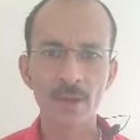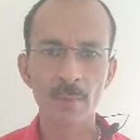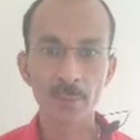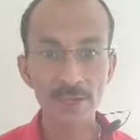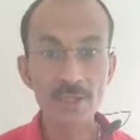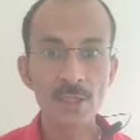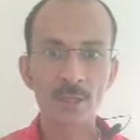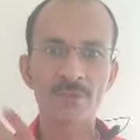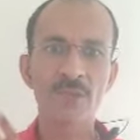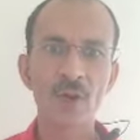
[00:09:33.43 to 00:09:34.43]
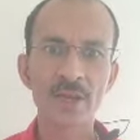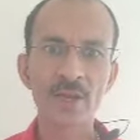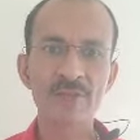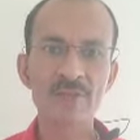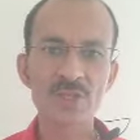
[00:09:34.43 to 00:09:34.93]
But the
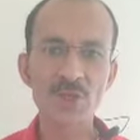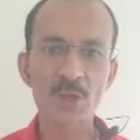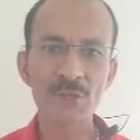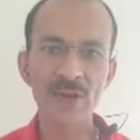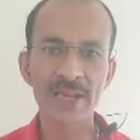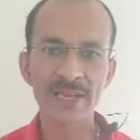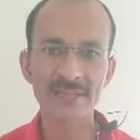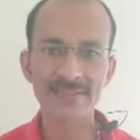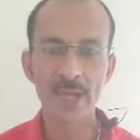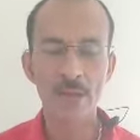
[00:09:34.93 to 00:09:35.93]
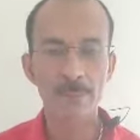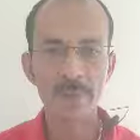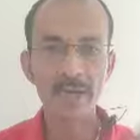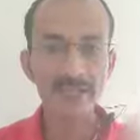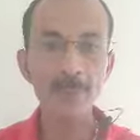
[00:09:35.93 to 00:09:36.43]
falling of the snowflakes
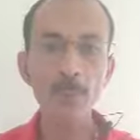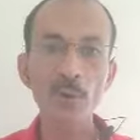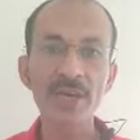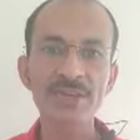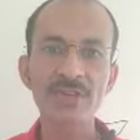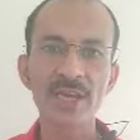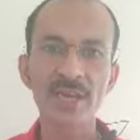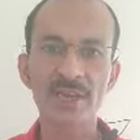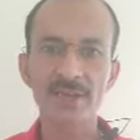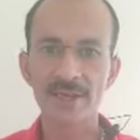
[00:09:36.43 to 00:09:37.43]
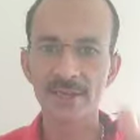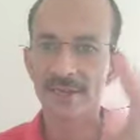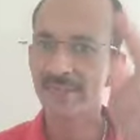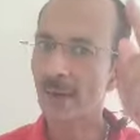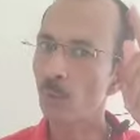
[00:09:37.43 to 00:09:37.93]
made the poet think
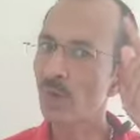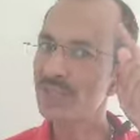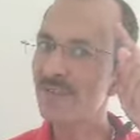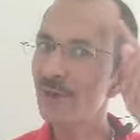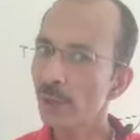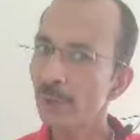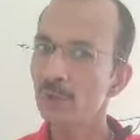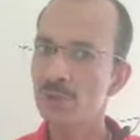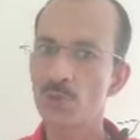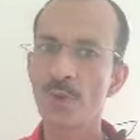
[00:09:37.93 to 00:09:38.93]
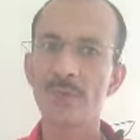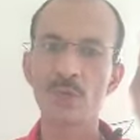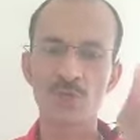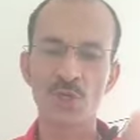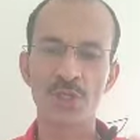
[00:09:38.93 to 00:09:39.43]
that whatever he was doing
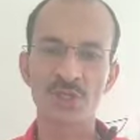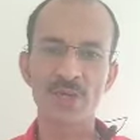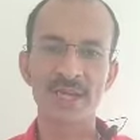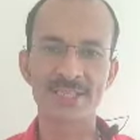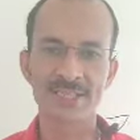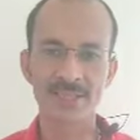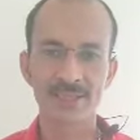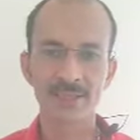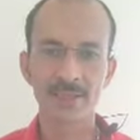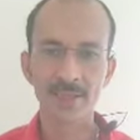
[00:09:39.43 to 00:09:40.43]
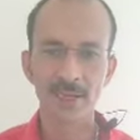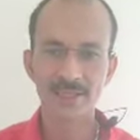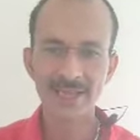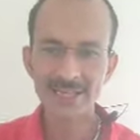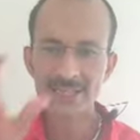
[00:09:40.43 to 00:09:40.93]
was not right.
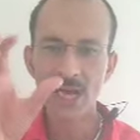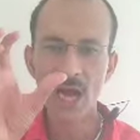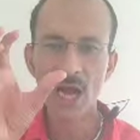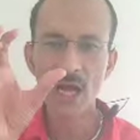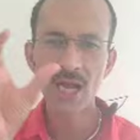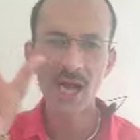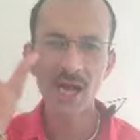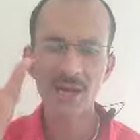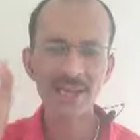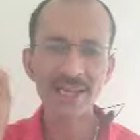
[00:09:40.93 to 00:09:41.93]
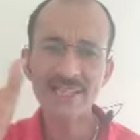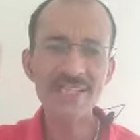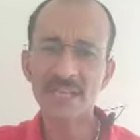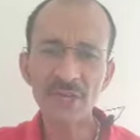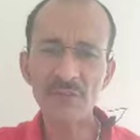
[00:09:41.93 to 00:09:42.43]
That
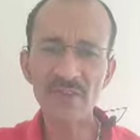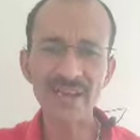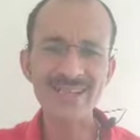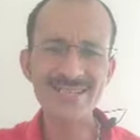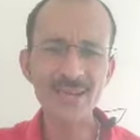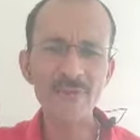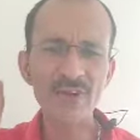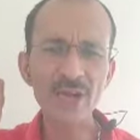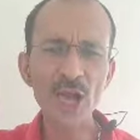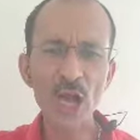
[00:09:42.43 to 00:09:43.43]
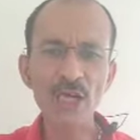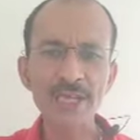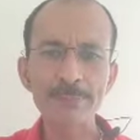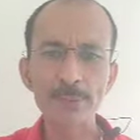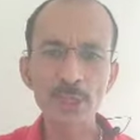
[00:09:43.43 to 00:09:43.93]
insignificant and a very
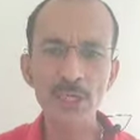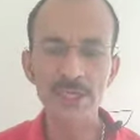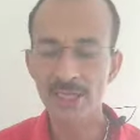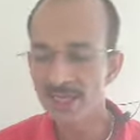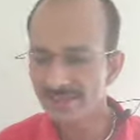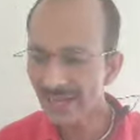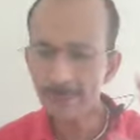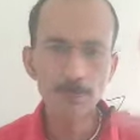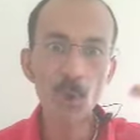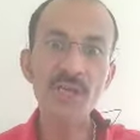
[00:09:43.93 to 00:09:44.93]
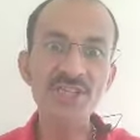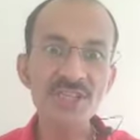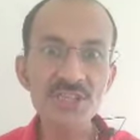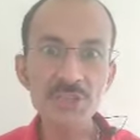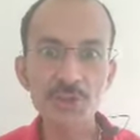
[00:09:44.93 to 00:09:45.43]
ugly bird, that
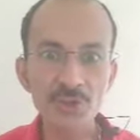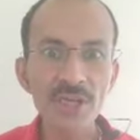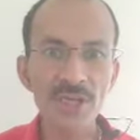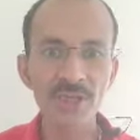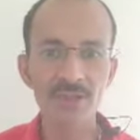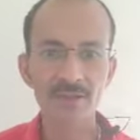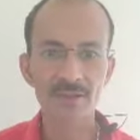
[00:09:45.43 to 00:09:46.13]
poisonous tree,